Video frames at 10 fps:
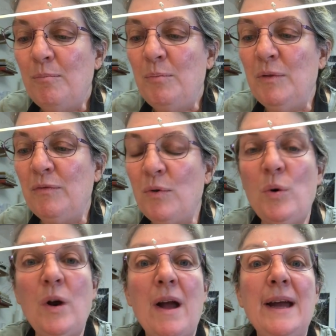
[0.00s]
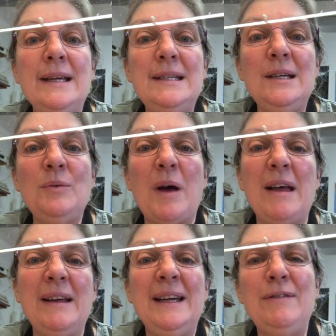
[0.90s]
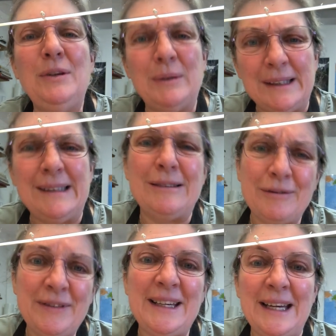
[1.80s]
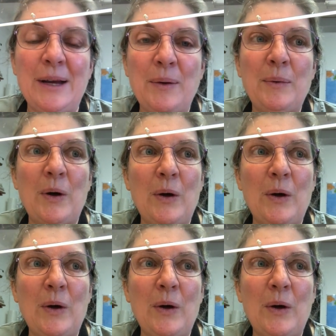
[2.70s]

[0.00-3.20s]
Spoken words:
before I do, I'll give you a little video